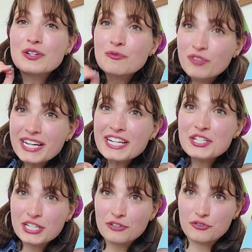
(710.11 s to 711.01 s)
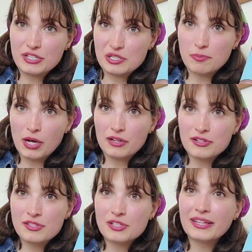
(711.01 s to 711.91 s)
read children's
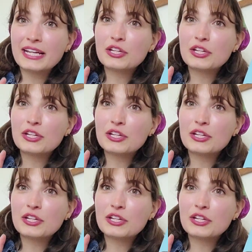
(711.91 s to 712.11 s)
books. Like,